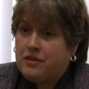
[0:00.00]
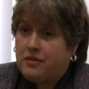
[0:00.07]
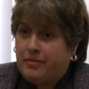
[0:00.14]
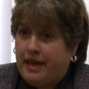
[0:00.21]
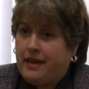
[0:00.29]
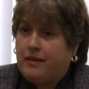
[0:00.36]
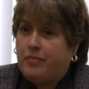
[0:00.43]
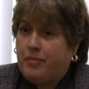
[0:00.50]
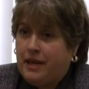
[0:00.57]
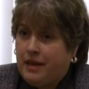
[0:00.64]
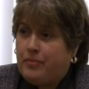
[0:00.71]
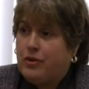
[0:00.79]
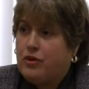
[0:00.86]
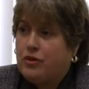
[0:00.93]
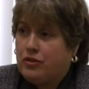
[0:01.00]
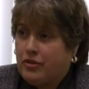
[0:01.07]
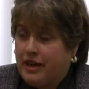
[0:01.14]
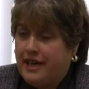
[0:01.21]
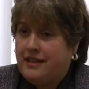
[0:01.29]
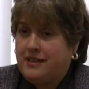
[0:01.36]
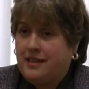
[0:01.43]
make people
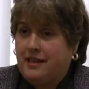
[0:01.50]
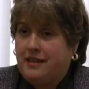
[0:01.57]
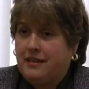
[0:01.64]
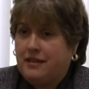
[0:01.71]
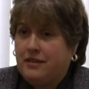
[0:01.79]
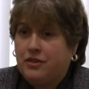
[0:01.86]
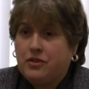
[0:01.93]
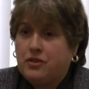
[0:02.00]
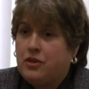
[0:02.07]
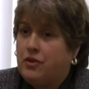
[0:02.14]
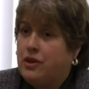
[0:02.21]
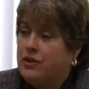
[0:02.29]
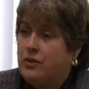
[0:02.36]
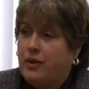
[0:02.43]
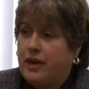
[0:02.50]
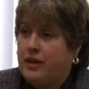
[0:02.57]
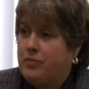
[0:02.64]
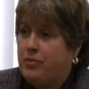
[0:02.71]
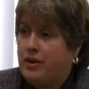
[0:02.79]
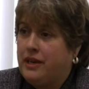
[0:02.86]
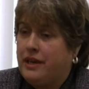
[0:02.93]
crazy. There's no other way to
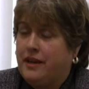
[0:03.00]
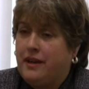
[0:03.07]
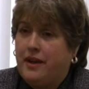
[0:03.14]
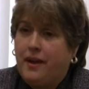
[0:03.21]
put it.